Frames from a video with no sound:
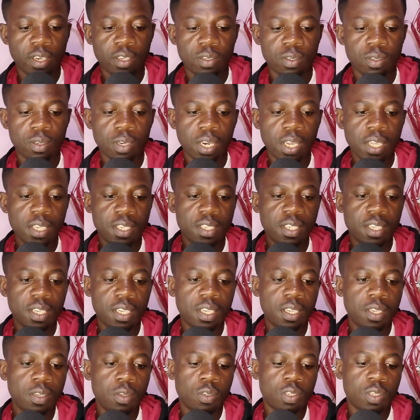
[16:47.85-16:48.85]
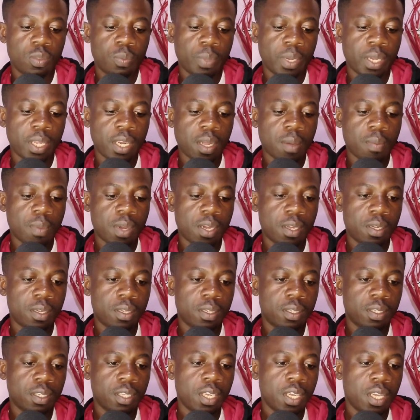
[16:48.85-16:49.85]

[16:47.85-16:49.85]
So let's say you spend about